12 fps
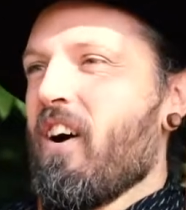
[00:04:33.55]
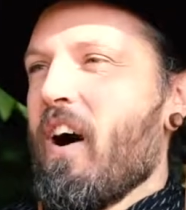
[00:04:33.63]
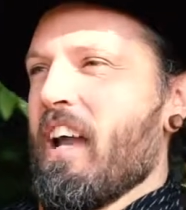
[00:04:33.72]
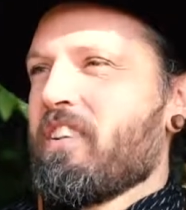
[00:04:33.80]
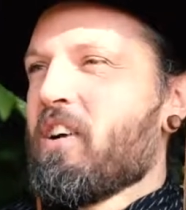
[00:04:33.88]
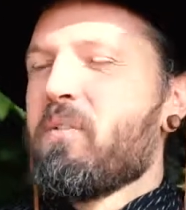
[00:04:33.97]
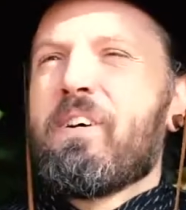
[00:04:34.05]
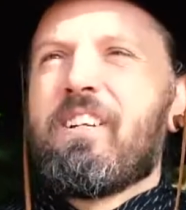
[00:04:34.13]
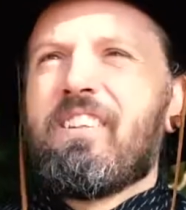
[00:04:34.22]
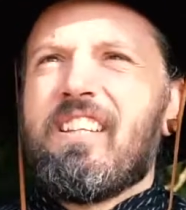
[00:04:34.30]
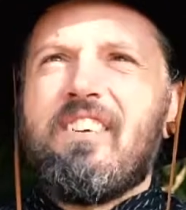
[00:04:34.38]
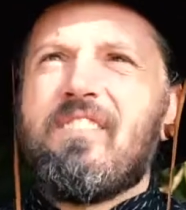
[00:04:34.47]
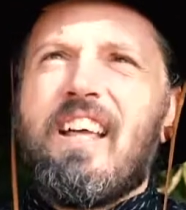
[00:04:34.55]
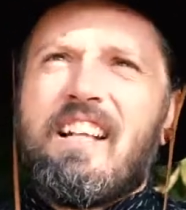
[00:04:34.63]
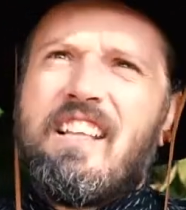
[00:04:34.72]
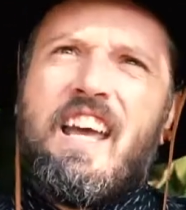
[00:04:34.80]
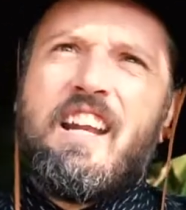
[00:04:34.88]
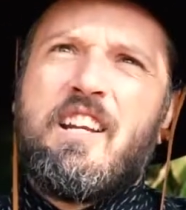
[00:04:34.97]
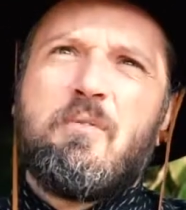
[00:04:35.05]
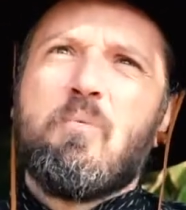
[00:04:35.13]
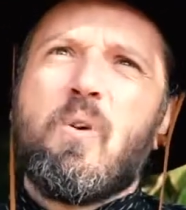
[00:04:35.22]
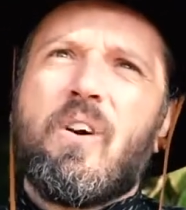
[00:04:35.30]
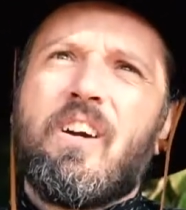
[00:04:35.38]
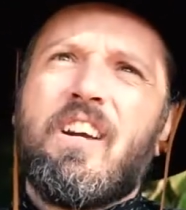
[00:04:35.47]
oh, I don't want to live like that
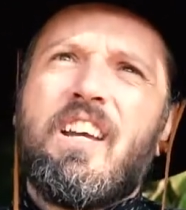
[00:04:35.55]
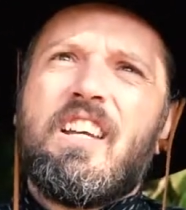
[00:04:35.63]
anymore.